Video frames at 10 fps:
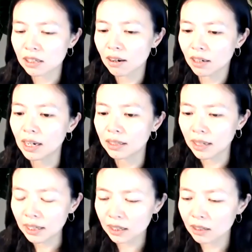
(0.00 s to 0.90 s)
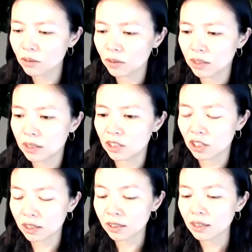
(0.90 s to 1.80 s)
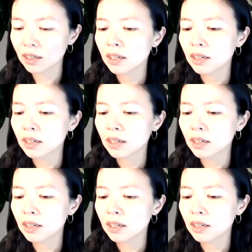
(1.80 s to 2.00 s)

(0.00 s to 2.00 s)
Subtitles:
are connected with each other,